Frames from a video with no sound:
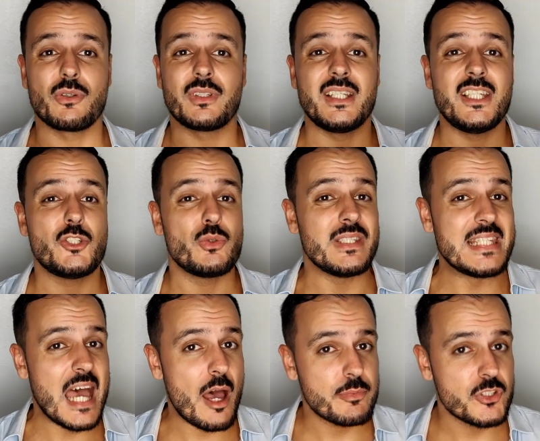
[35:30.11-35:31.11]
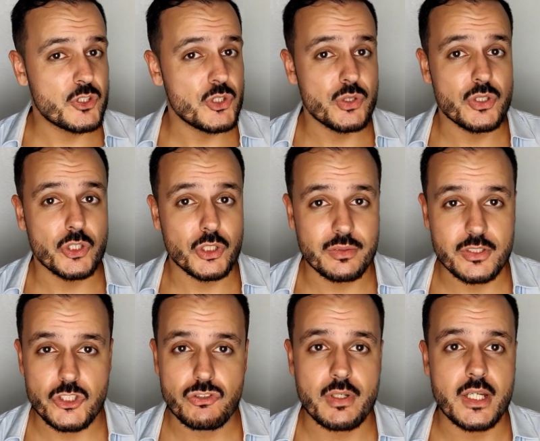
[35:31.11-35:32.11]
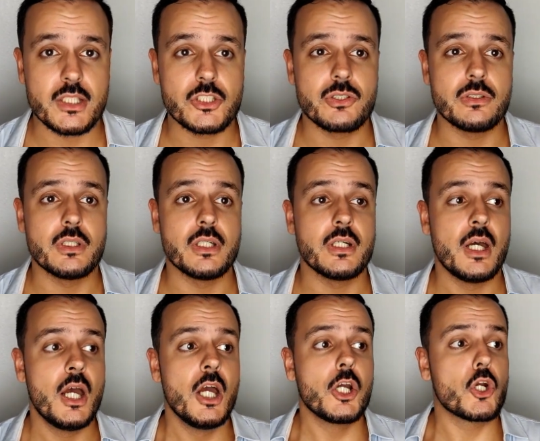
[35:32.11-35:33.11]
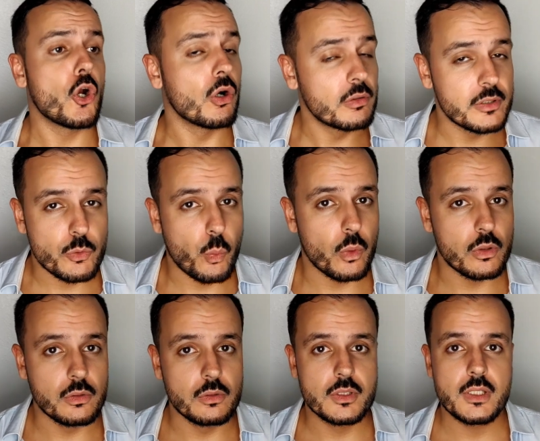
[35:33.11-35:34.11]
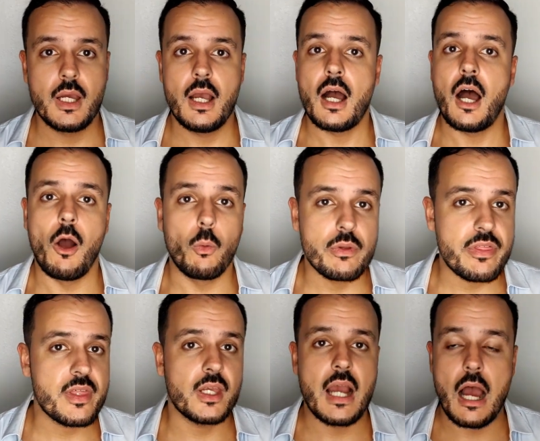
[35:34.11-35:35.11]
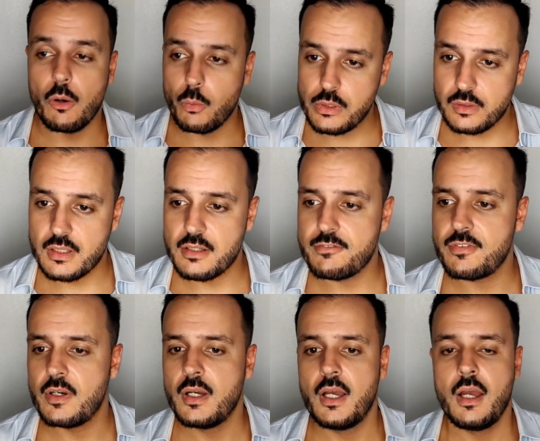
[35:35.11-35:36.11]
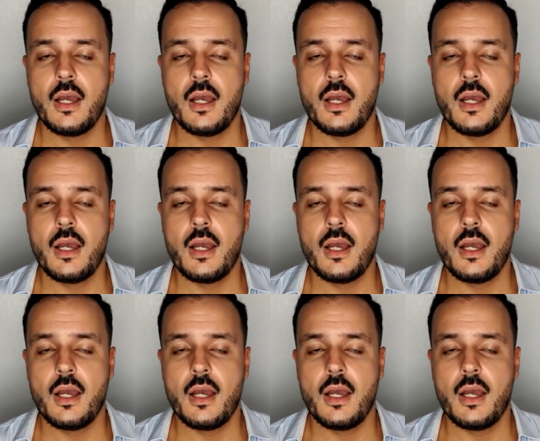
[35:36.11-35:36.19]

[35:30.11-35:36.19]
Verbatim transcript: You know, they need to adapt to the current trend, to the current world, how we think, how we live,